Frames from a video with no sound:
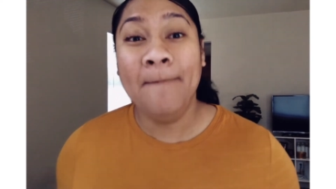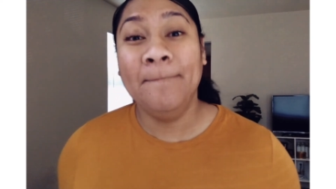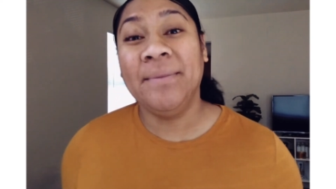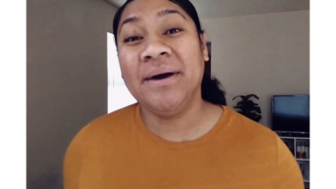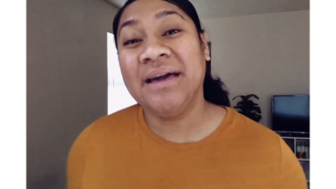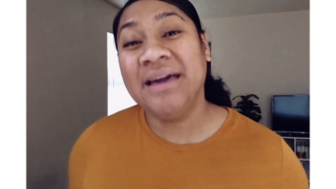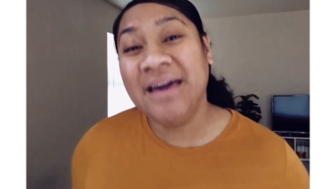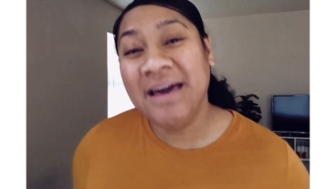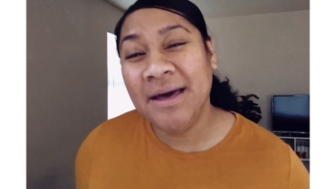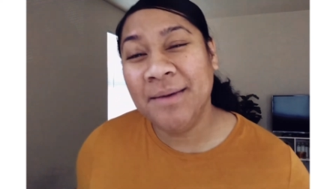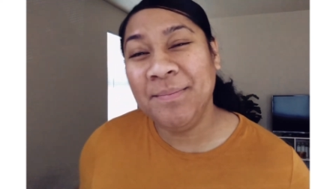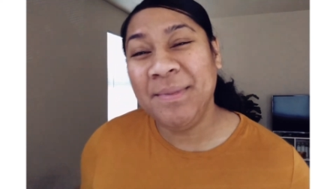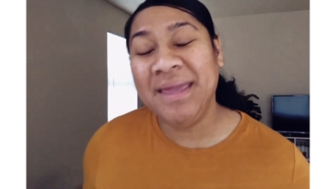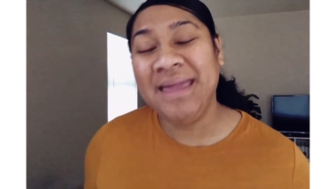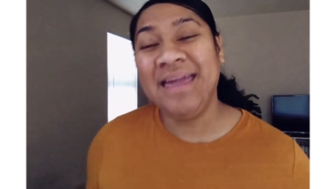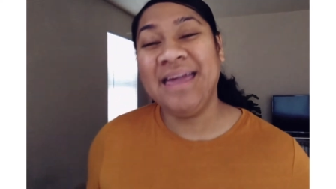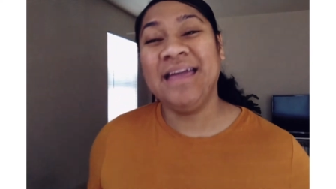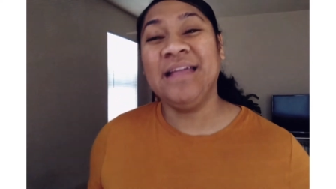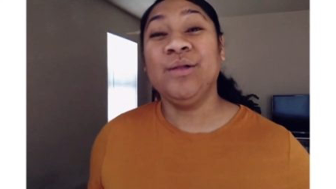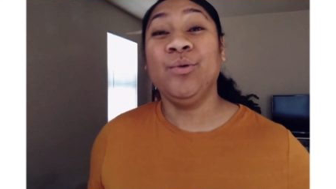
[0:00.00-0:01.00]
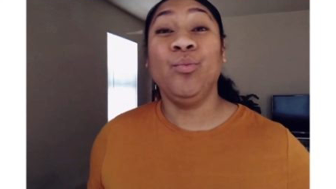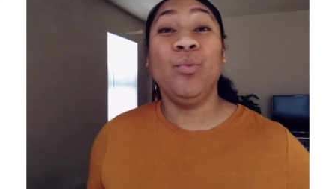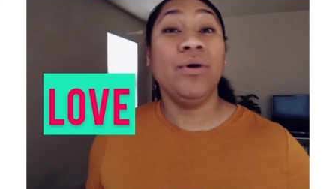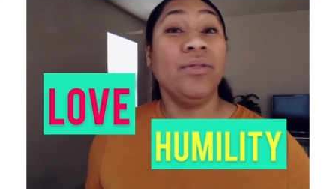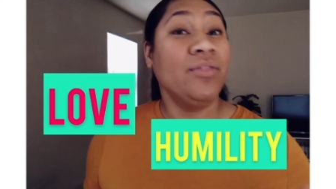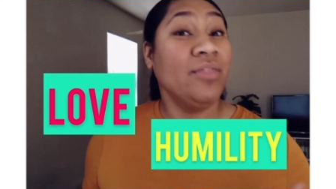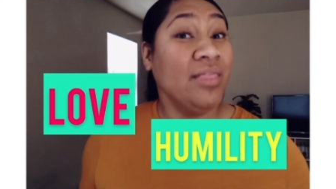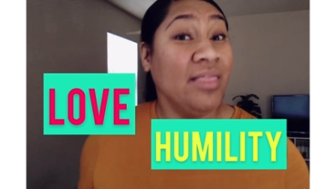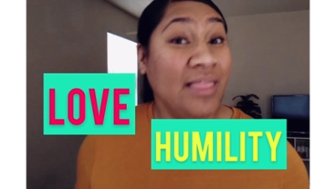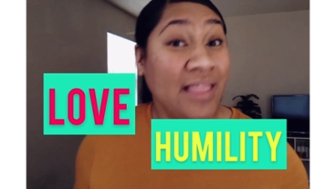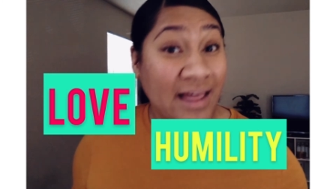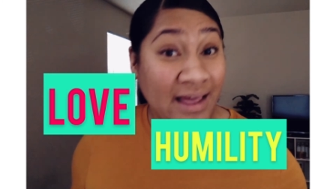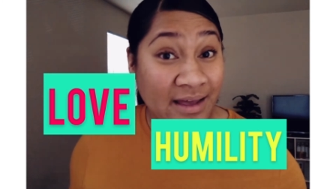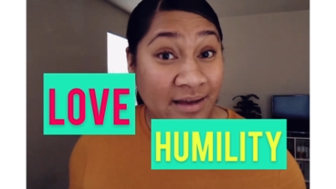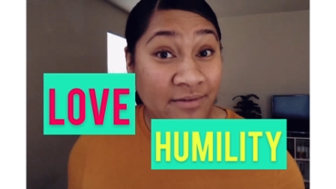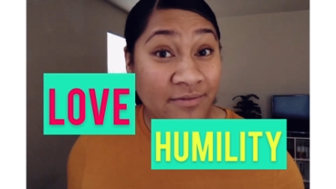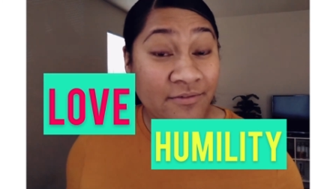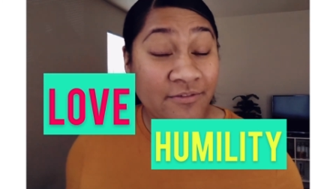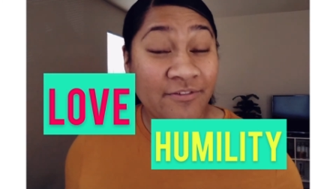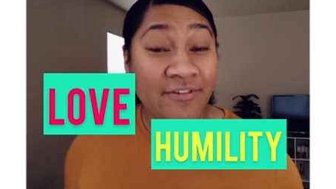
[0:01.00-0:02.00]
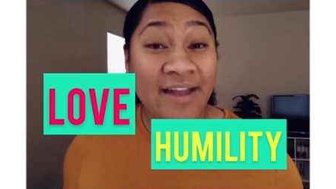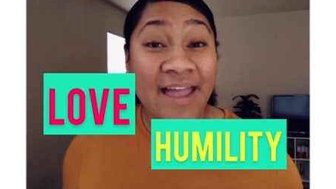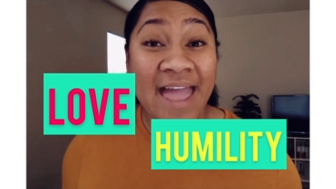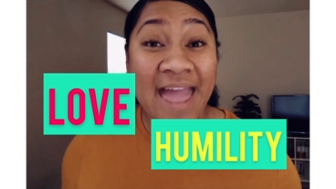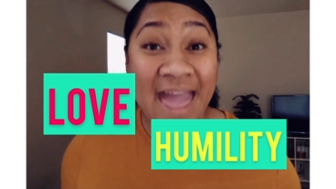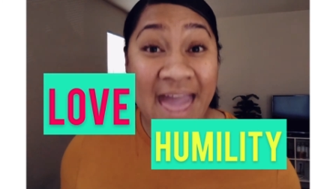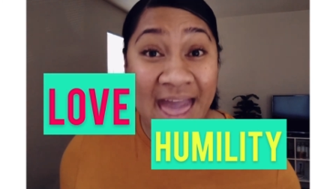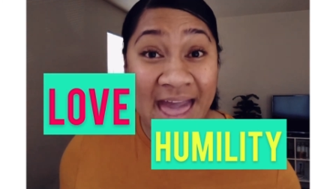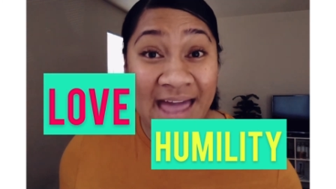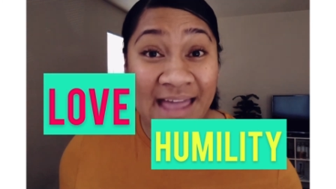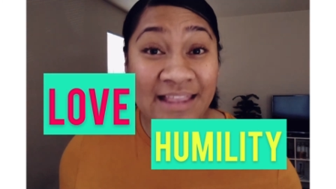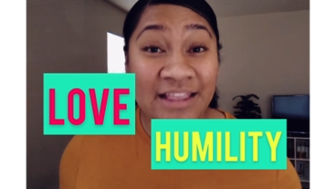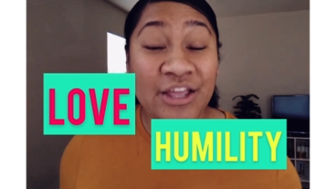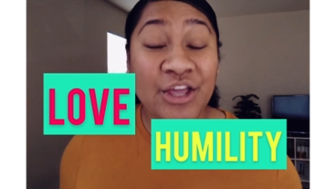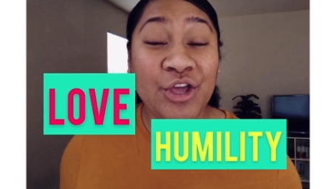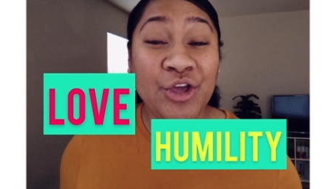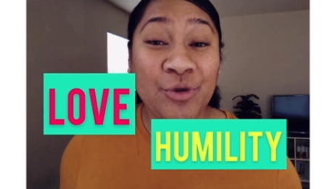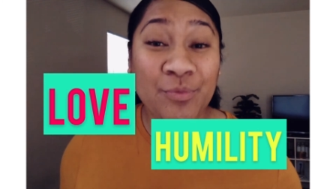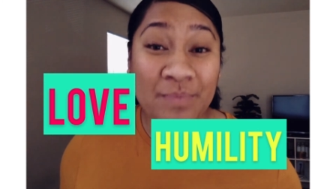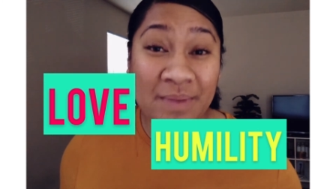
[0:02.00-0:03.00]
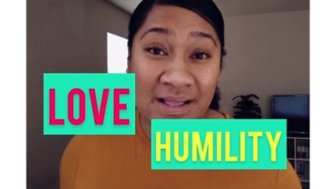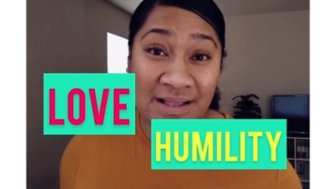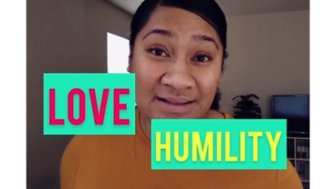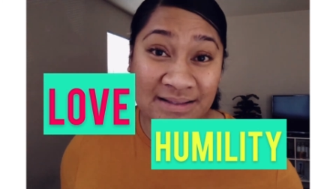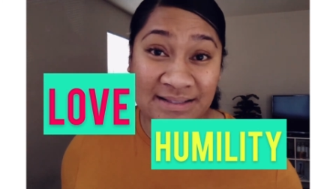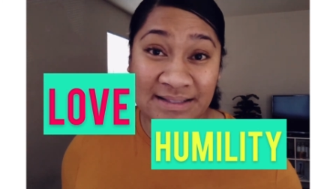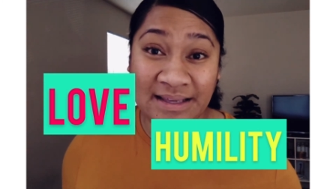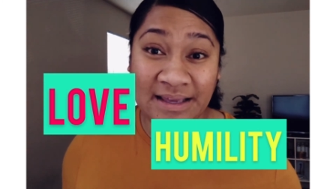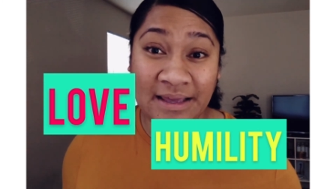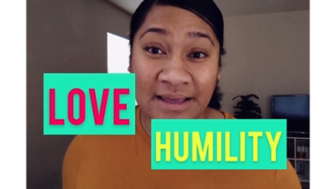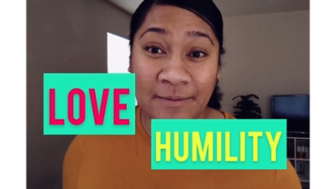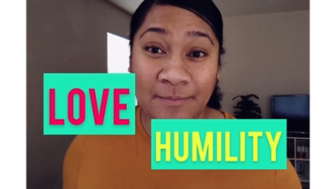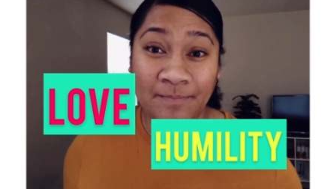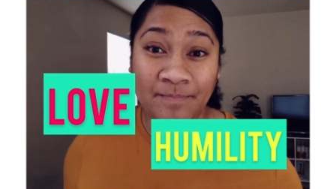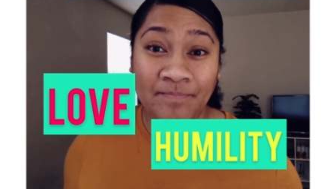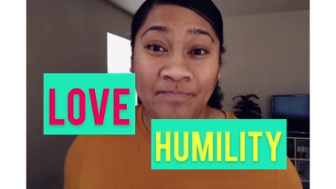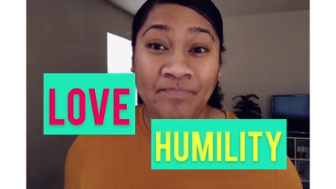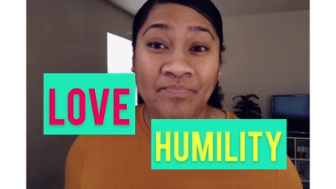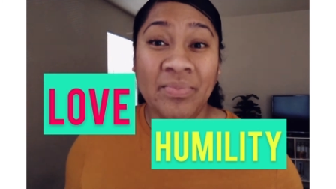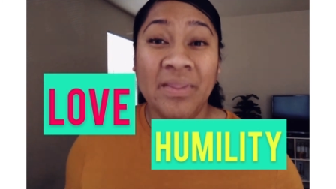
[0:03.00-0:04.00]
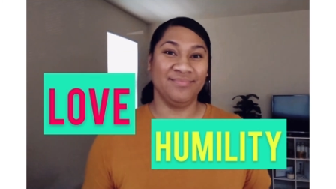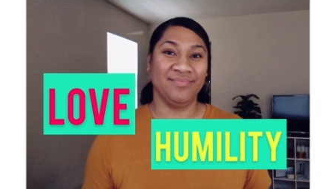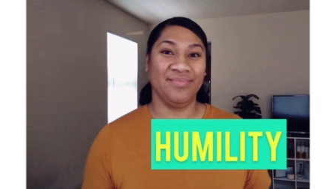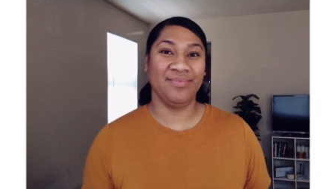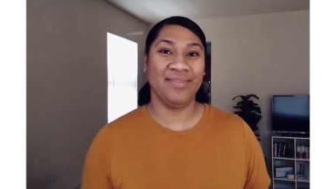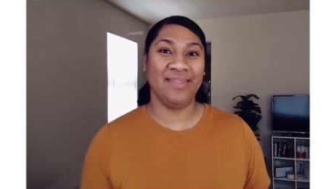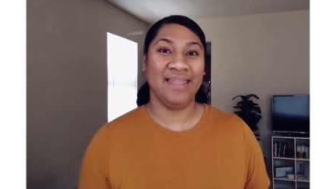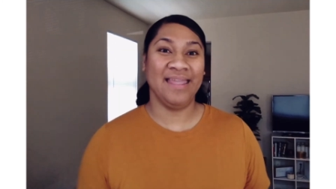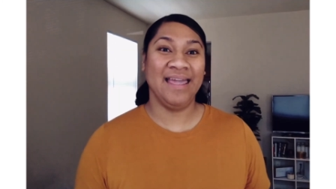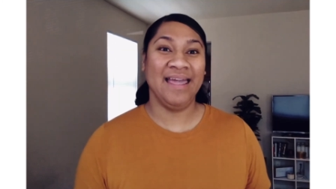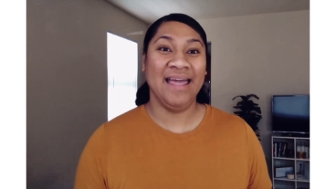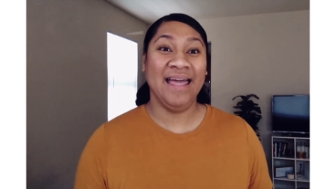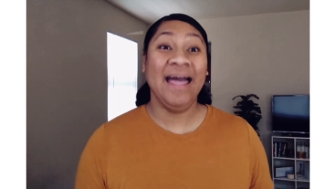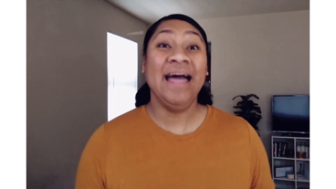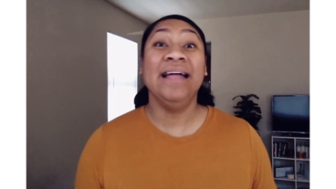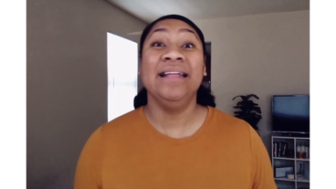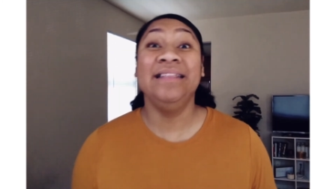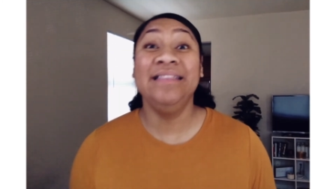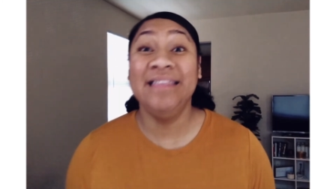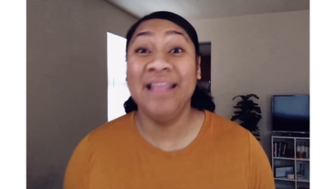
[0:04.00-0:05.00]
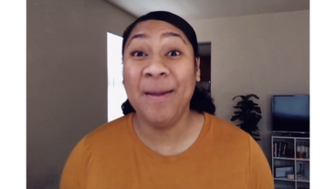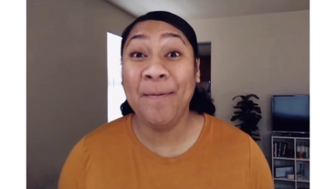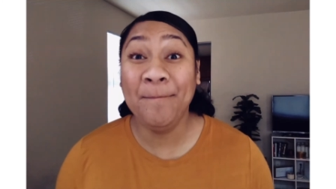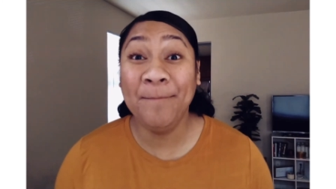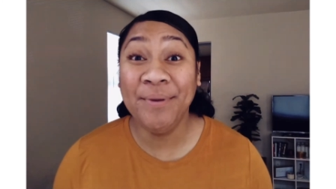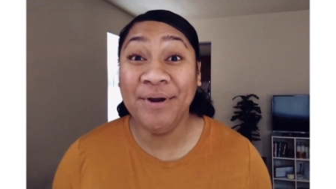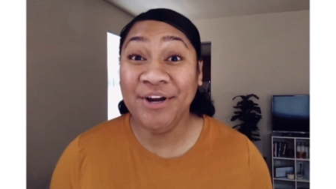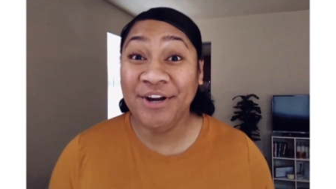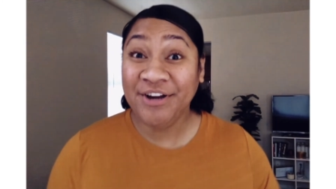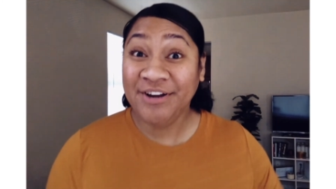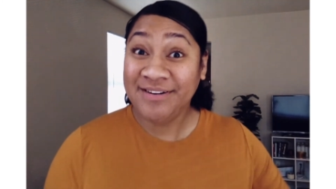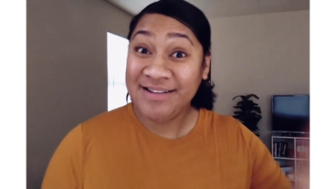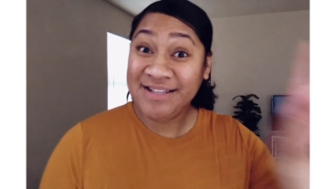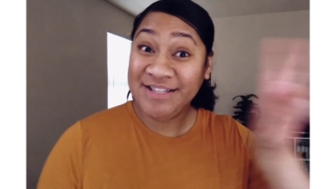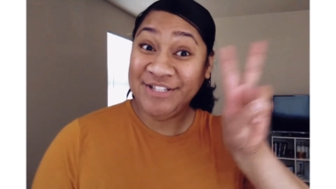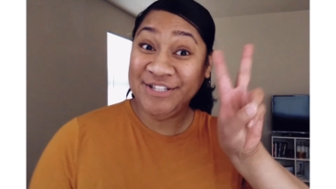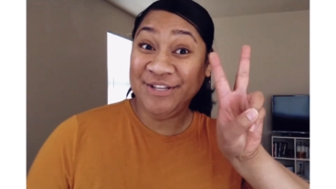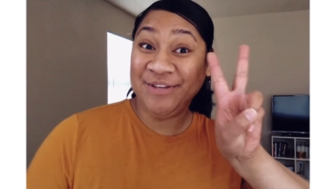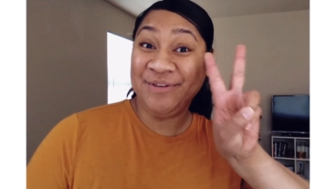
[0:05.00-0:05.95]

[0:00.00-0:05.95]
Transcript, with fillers: but coming in with love and humility. Number two,